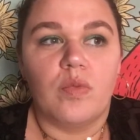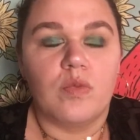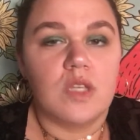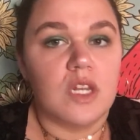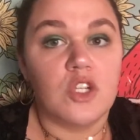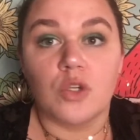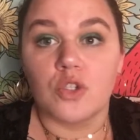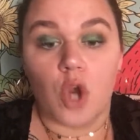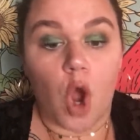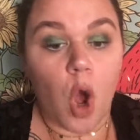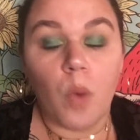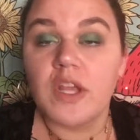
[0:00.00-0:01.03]
teenage girls are
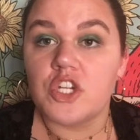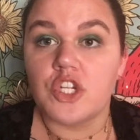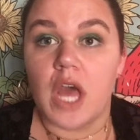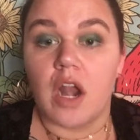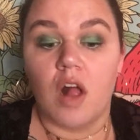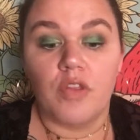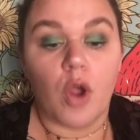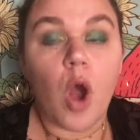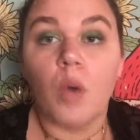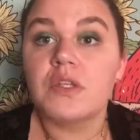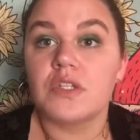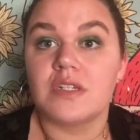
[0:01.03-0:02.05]
always shat on, they're
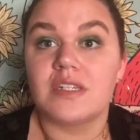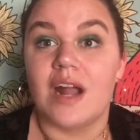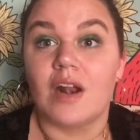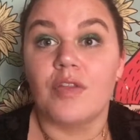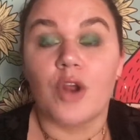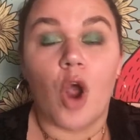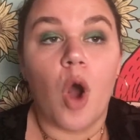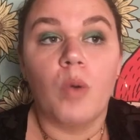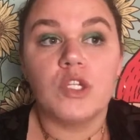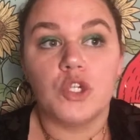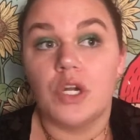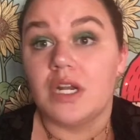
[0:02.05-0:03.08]
always looked down on, they're
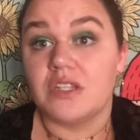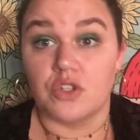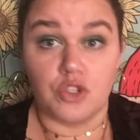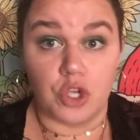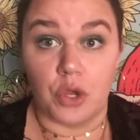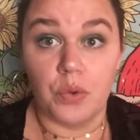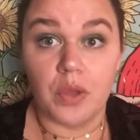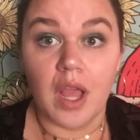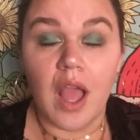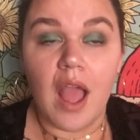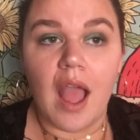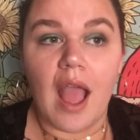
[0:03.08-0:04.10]
always treated as a joke.
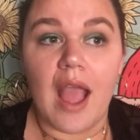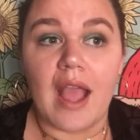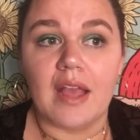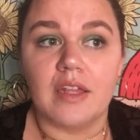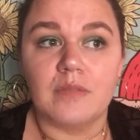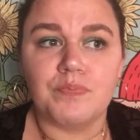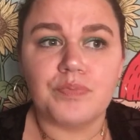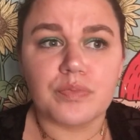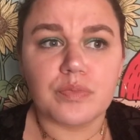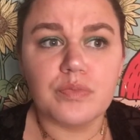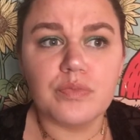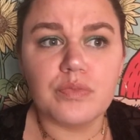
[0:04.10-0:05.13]
And
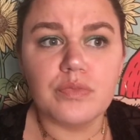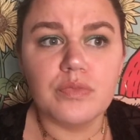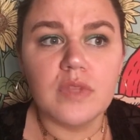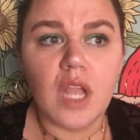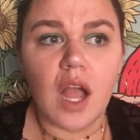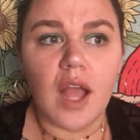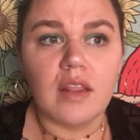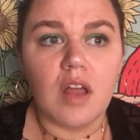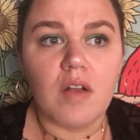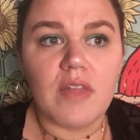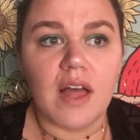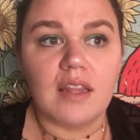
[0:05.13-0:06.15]
I
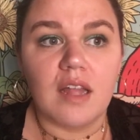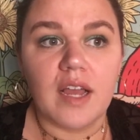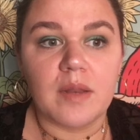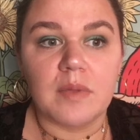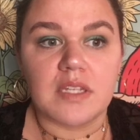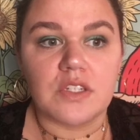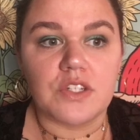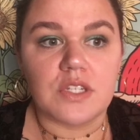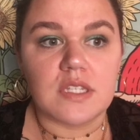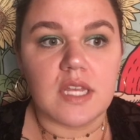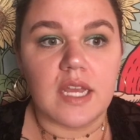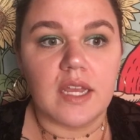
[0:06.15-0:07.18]
love that line because it's
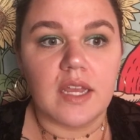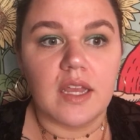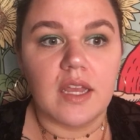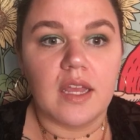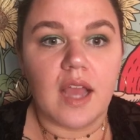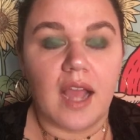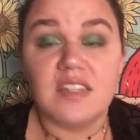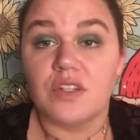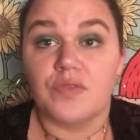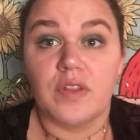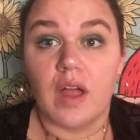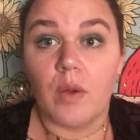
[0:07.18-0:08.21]
just like, I still
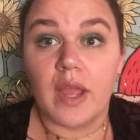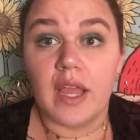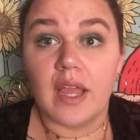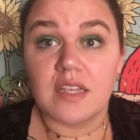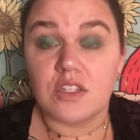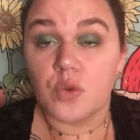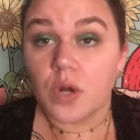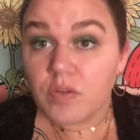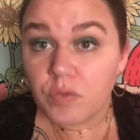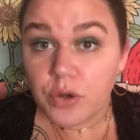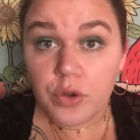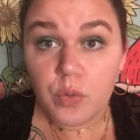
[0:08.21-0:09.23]
feel that way as a
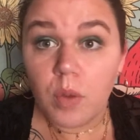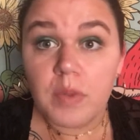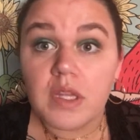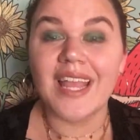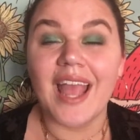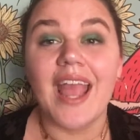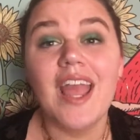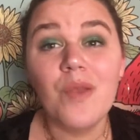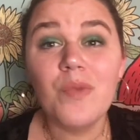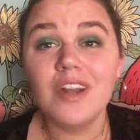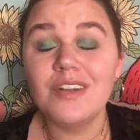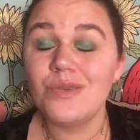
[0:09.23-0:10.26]
24-year-old woman. And
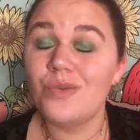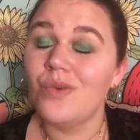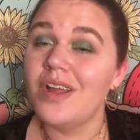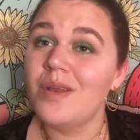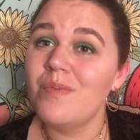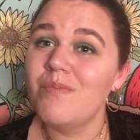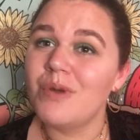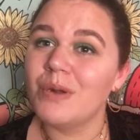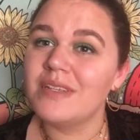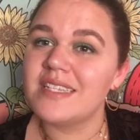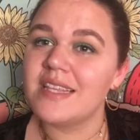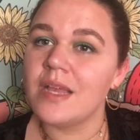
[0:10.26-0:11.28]
we're gonna do one
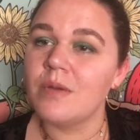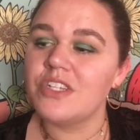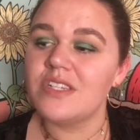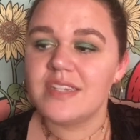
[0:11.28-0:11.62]
bonus thing, which is a